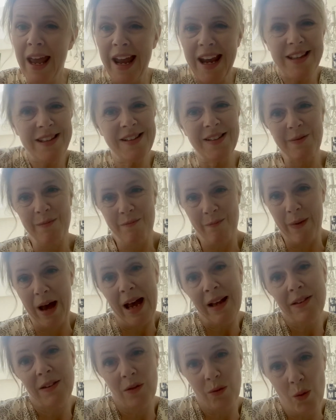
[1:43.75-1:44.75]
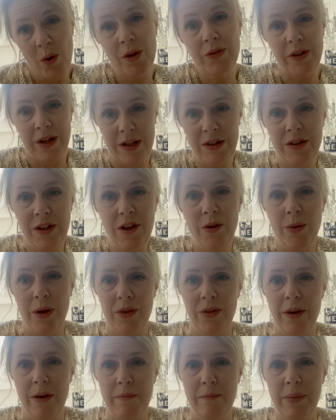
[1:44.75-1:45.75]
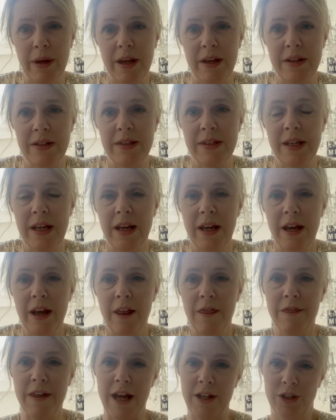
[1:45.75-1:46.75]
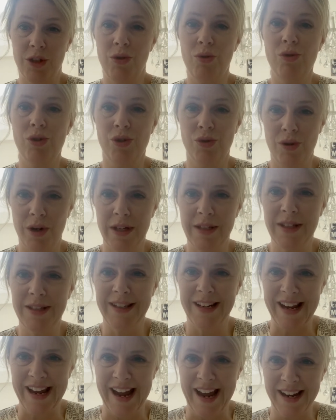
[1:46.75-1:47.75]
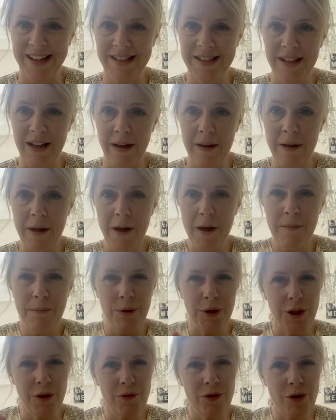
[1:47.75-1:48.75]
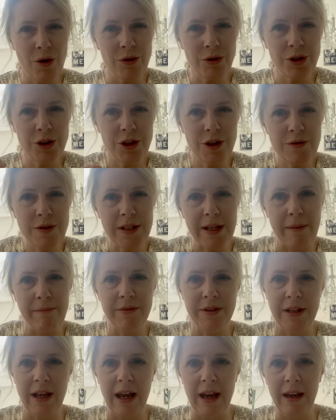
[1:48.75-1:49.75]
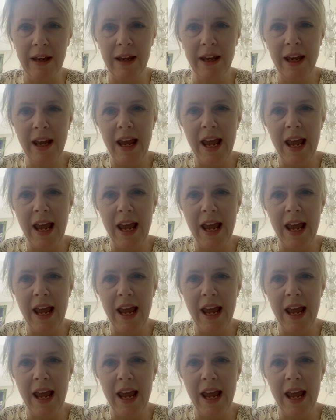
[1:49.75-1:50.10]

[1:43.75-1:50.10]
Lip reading: It doesn't matter what I do with them because that's your choice as an actor, but you've got to do something.